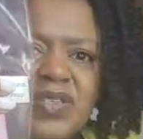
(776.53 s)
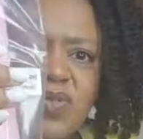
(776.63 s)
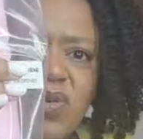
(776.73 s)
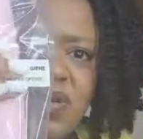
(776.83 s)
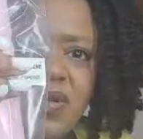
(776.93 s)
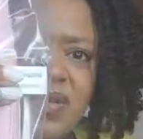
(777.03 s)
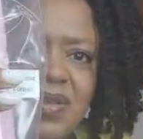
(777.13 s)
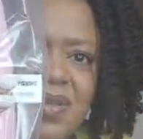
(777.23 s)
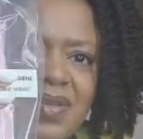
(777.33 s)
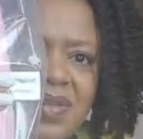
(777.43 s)
it's got,
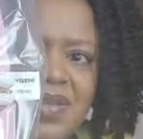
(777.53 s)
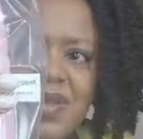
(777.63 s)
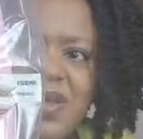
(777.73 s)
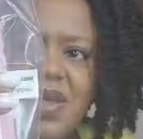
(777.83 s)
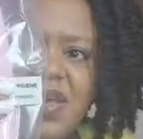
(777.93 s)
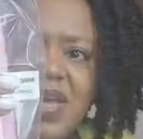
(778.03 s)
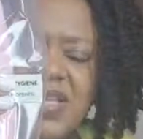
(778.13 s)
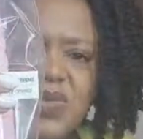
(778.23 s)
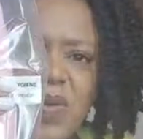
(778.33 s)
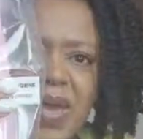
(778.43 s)

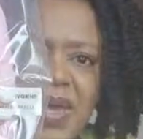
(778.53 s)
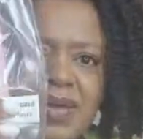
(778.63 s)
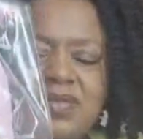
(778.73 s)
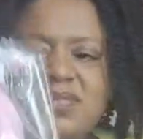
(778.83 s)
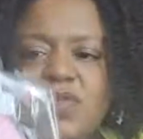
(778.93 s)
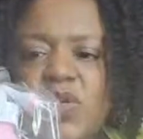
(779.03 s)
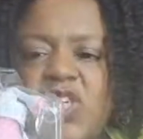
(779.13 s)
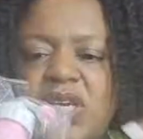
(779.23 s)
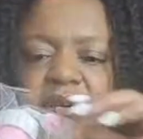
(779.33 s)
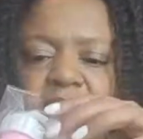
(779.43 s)
it's quite
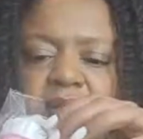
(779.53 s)
squishy,